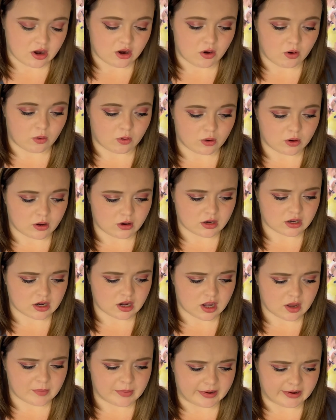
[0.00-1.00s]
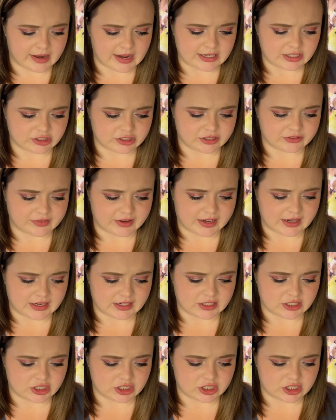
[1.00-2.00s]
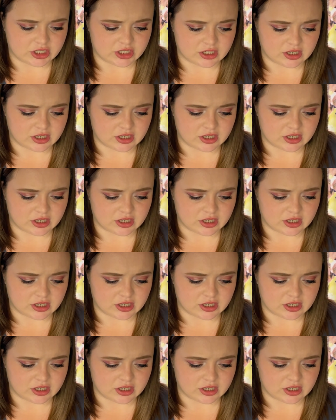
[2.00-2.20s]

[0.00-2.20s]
or a Bariatric Advantage